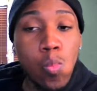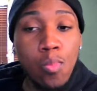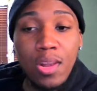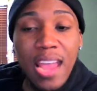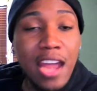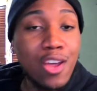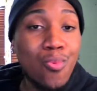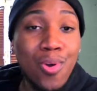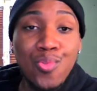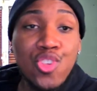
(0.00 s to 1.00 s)
I don't
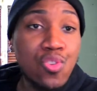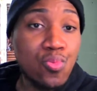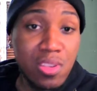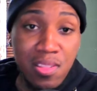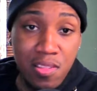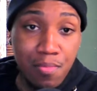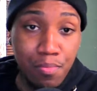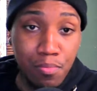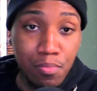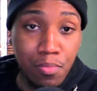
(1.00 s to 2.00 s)
want Charrisse.
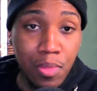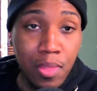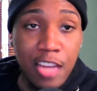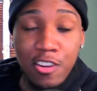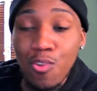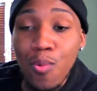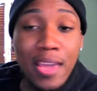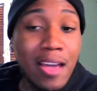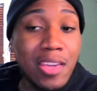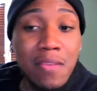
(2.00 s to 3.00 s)
I don't know why
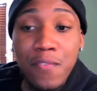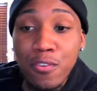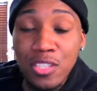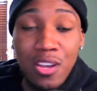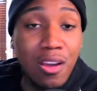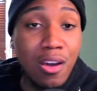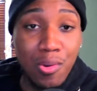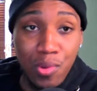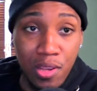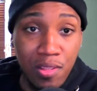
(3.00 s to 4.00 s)
y'all keep forcing her
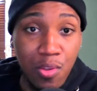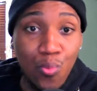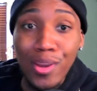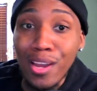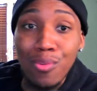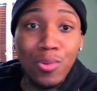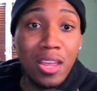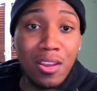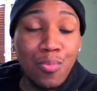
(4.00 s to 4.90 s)
on us. We don't need her.